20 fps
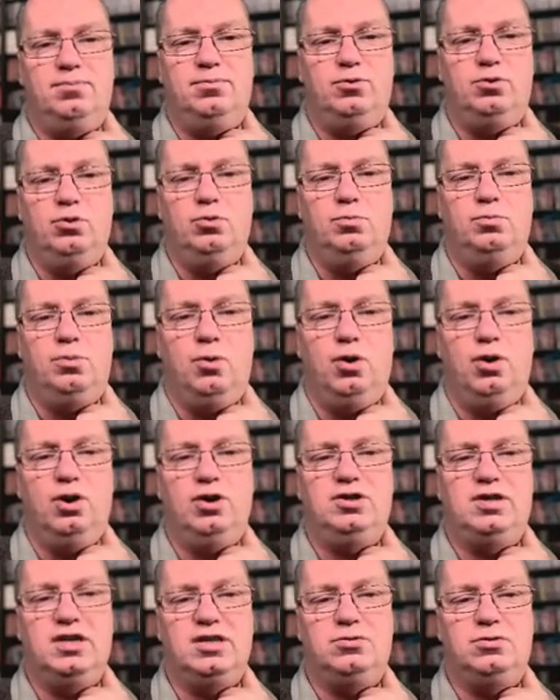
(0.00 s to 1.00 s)
two borders
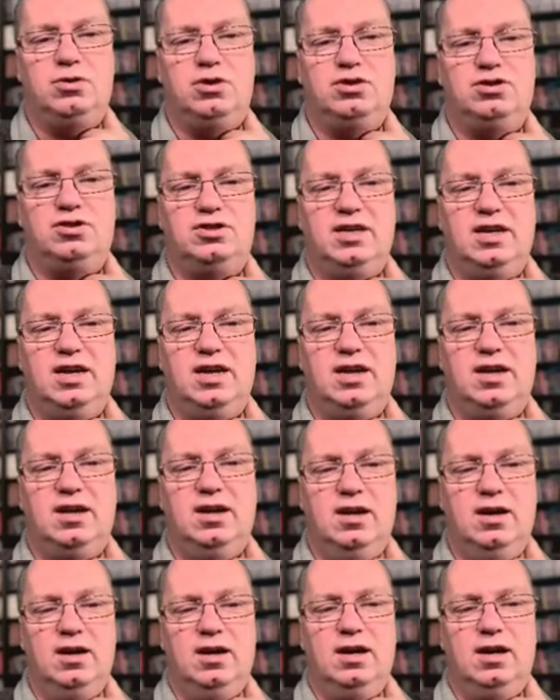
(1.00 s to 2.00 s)
that you are seeing
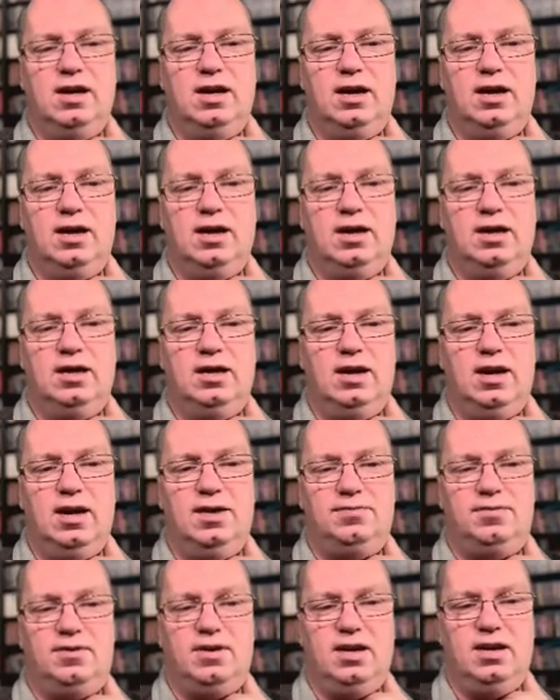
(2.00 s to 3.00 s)
uh, in the
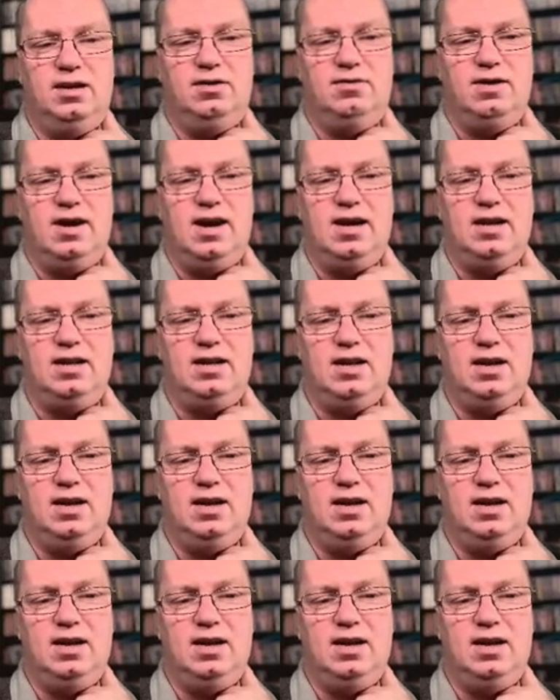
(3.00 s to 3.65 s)
left and the right.